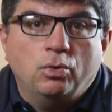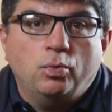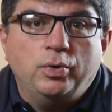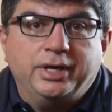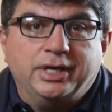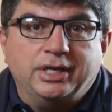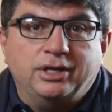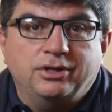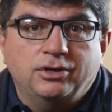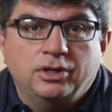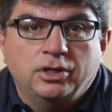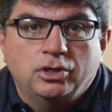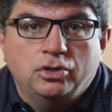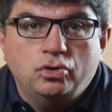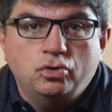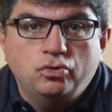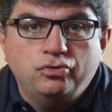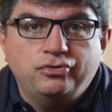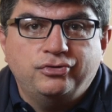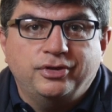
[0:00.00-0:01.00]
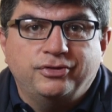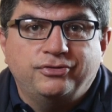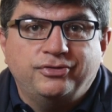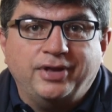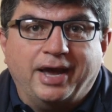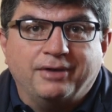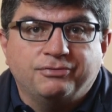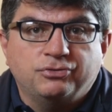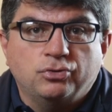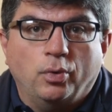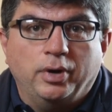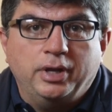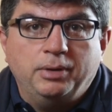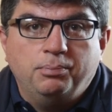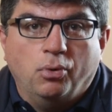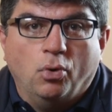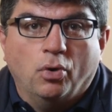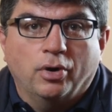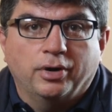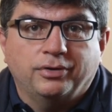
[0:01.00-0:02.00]
We can use this 1/220
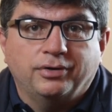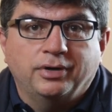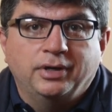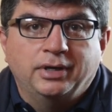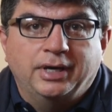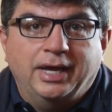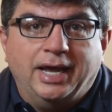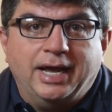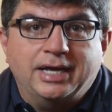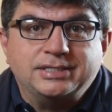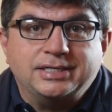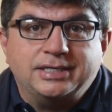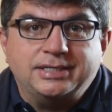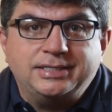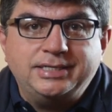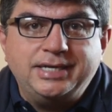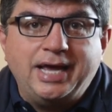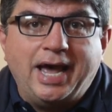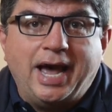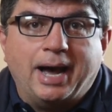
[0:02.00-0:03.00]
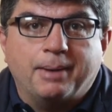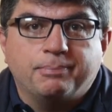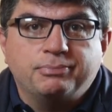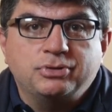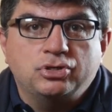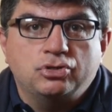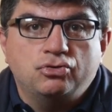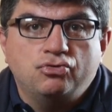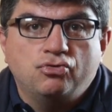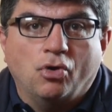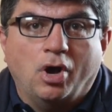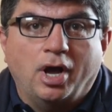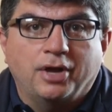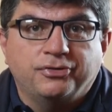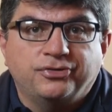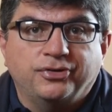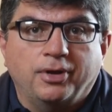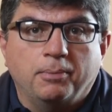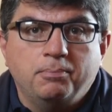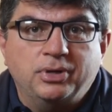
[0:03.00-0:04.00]
port as a tap to draw
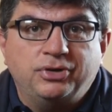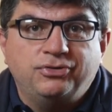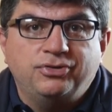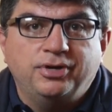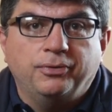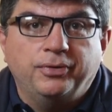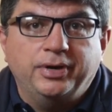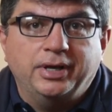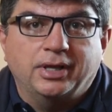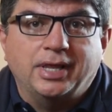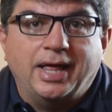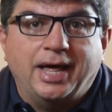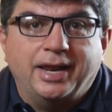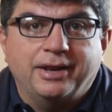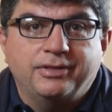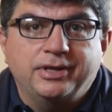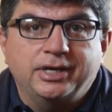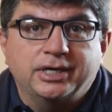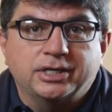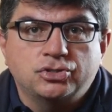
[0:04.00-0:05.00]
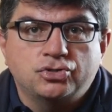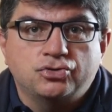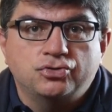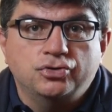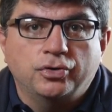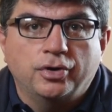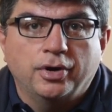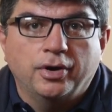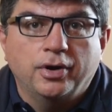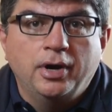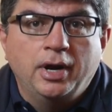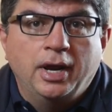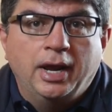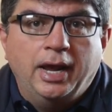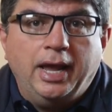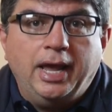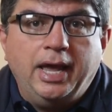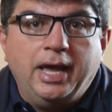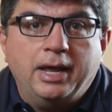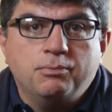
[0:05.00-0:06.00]
some material out of the extruder
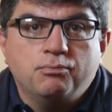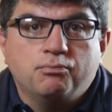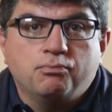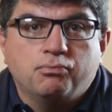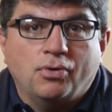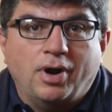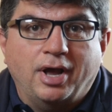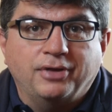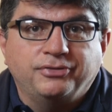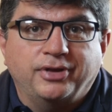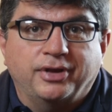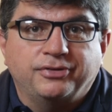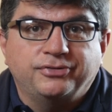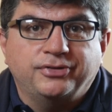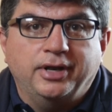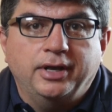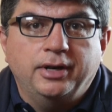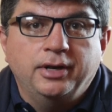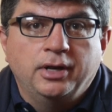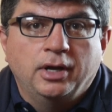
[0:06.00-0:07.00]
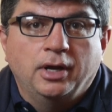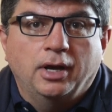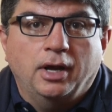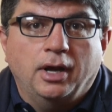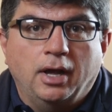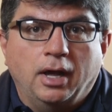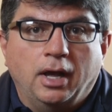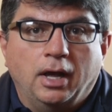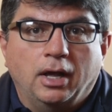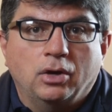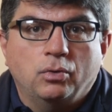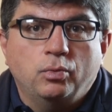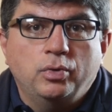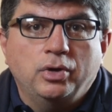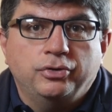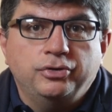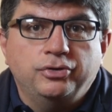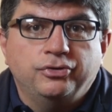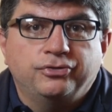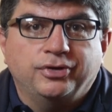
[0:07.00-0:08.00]
and process it.
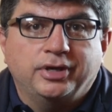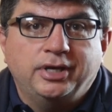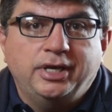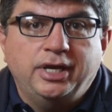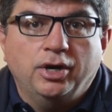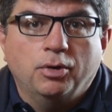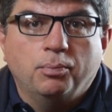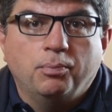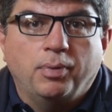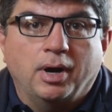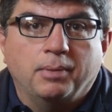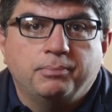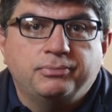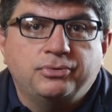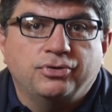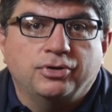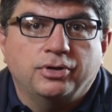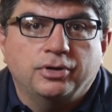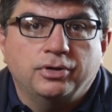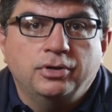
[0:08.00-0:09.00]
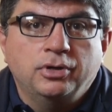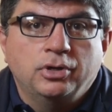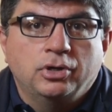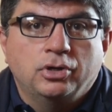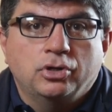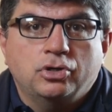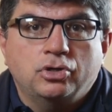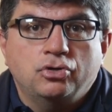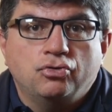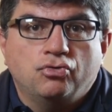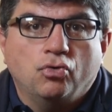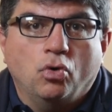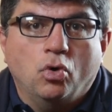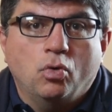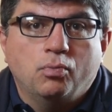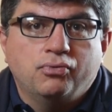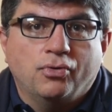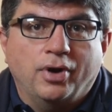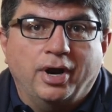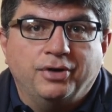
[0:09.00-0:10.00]
We'll use a gear pump to control
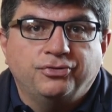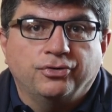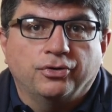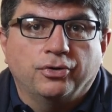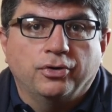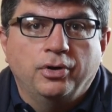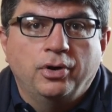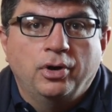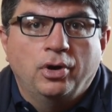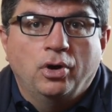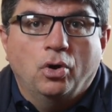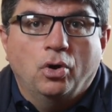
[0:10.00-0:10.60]
pressure